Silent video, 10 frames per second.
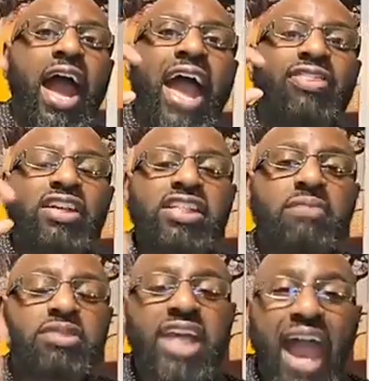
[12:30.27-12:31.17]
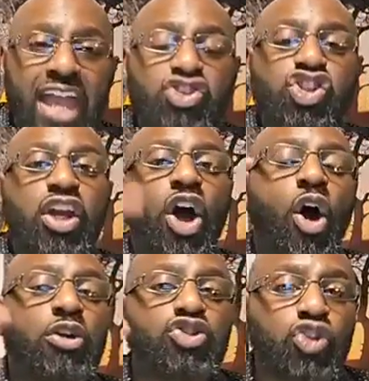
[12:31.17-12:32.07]
And the temptation
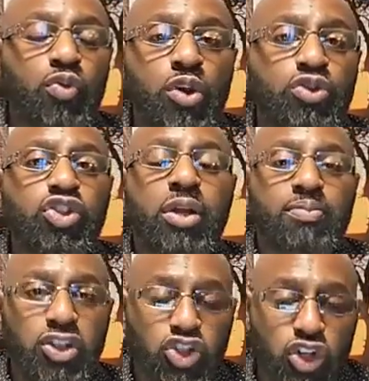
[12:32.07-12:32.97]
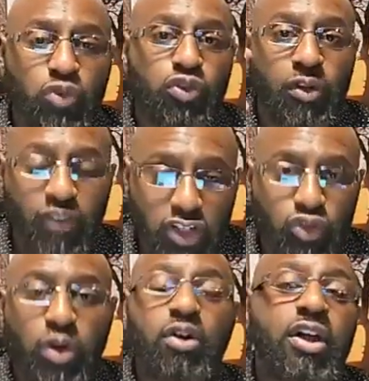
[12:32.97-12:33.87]
on Jerusalem, the children of
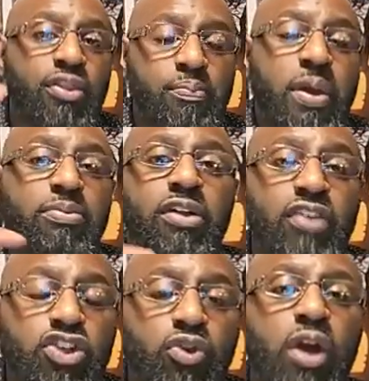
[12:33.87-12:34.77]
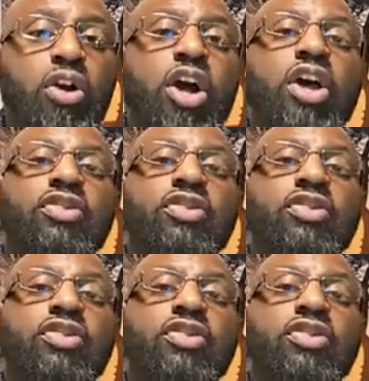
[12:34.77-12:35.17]
Israel, the people of Israel,